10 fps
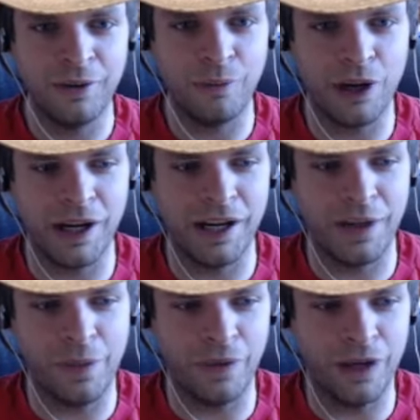when I
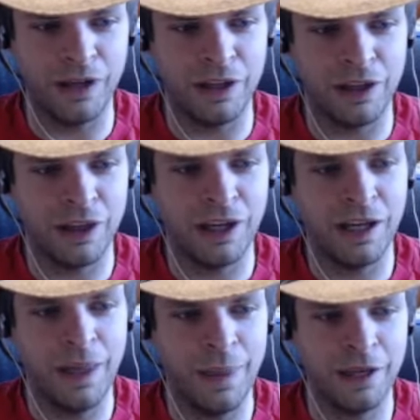had the lightning thing,
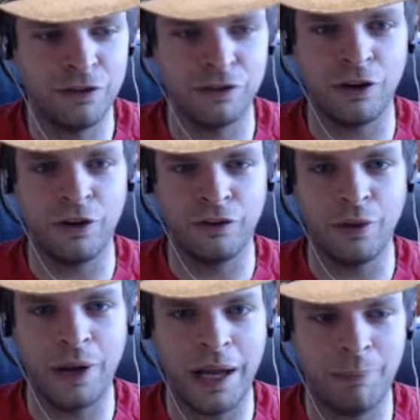and they just
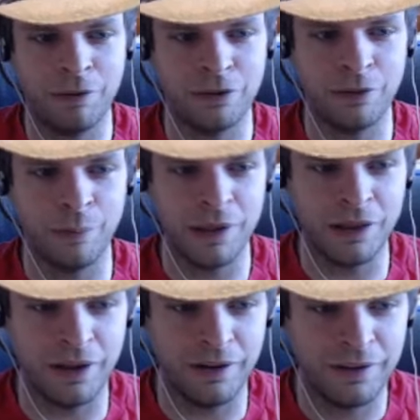also happened to be
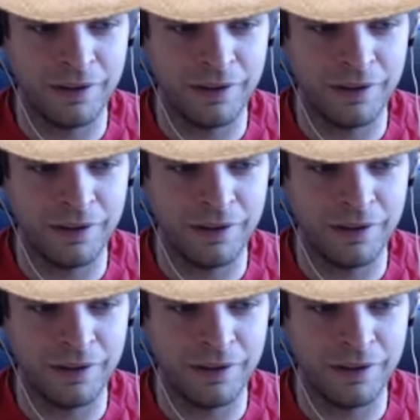there.